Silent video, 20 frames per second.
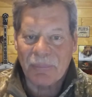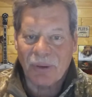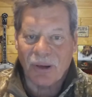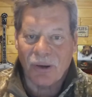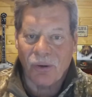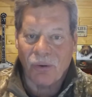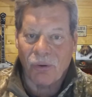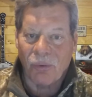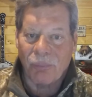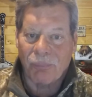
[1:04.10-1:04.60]

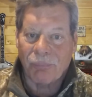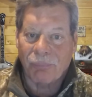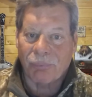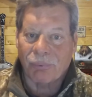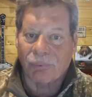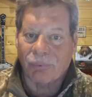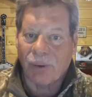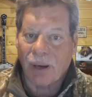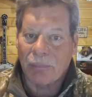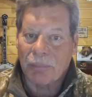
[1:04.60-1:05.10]
ago,
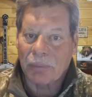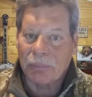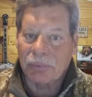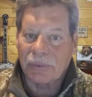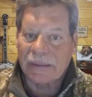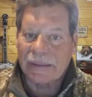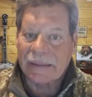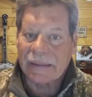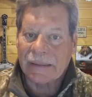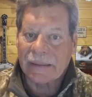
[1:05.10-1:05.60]

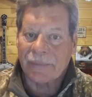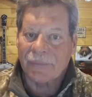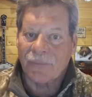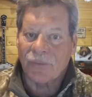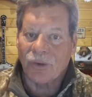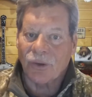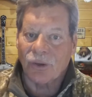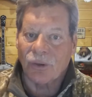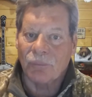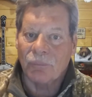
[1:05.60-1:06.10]
probably in
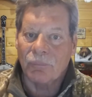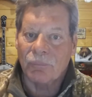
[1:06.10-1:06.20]
the